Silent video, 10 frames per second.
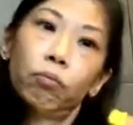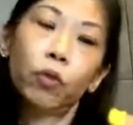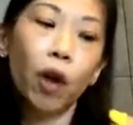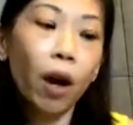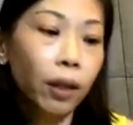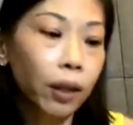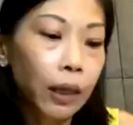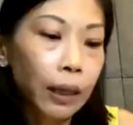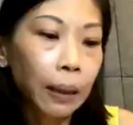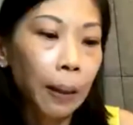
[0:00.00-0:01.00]
drug.
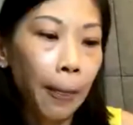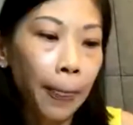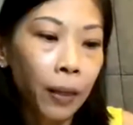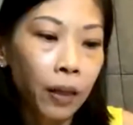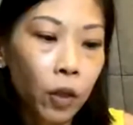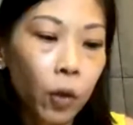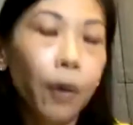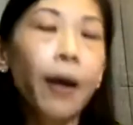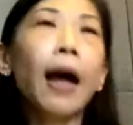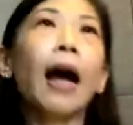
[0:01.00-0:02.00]

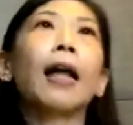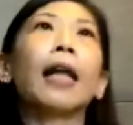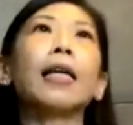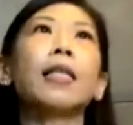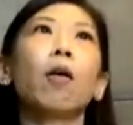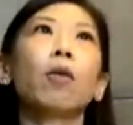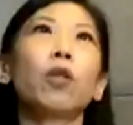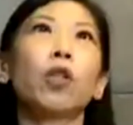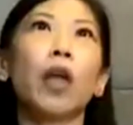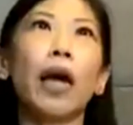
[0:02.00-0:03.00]
So lastly, I want to
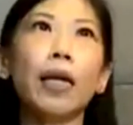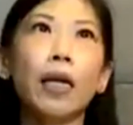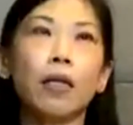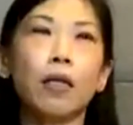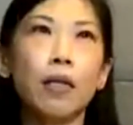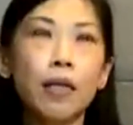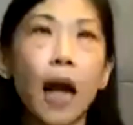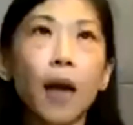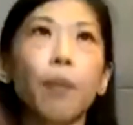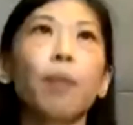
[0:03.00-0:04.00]
share it's this
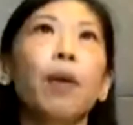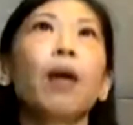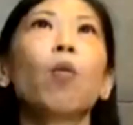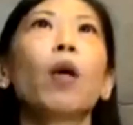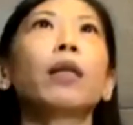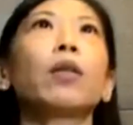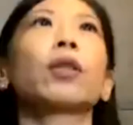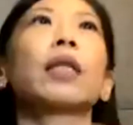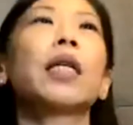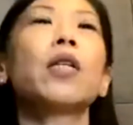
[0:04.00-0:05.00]
IPPA1.
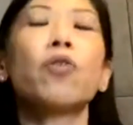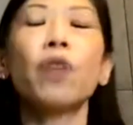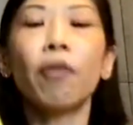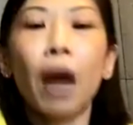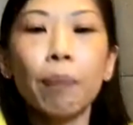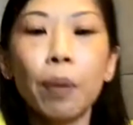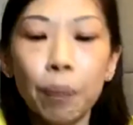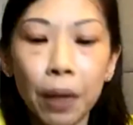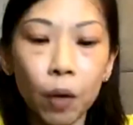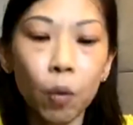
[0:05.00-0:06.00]
The history of
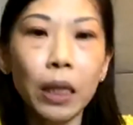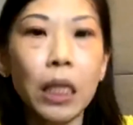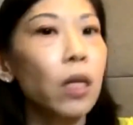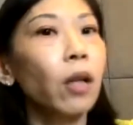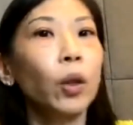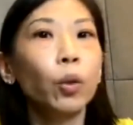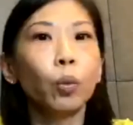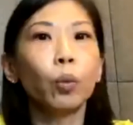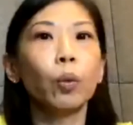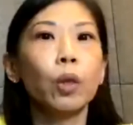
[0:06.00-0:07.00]
IPPA1 is not new.
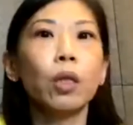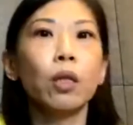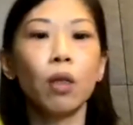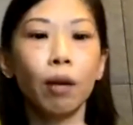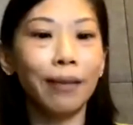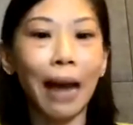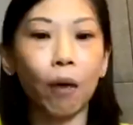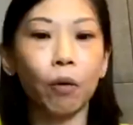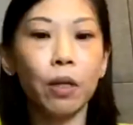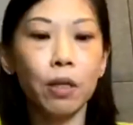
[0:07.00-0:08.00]
It's not
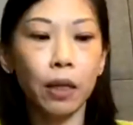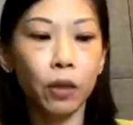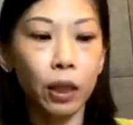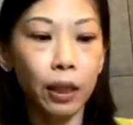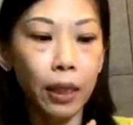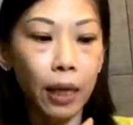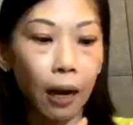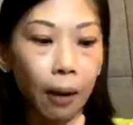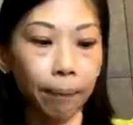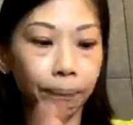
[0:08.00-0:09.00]
now. It's actually
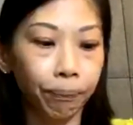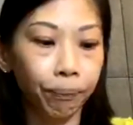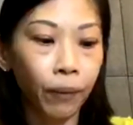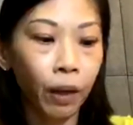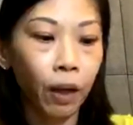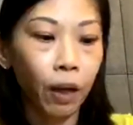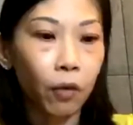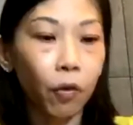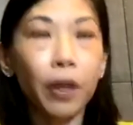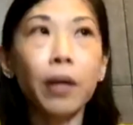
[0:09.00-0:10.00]

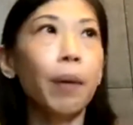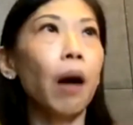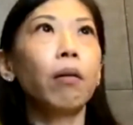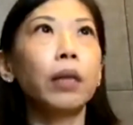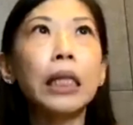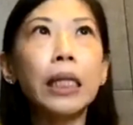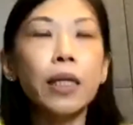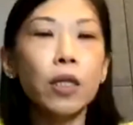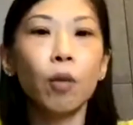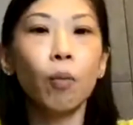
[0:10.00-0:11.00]
about 30
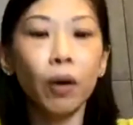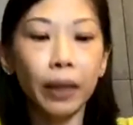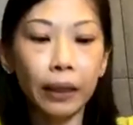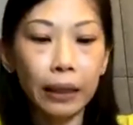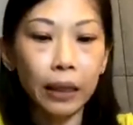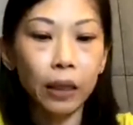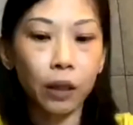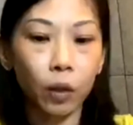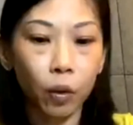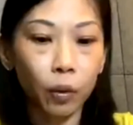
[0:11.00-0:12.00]
years or more than 30
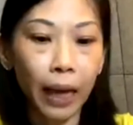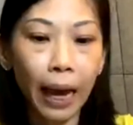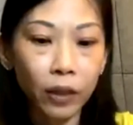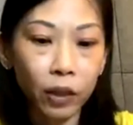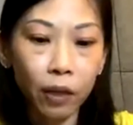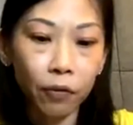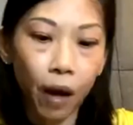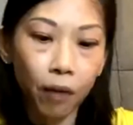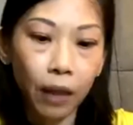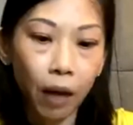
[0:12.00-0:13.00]
years ago, they actually
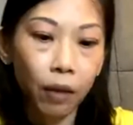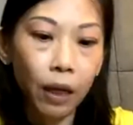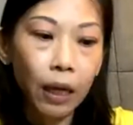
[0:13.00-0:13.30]
found out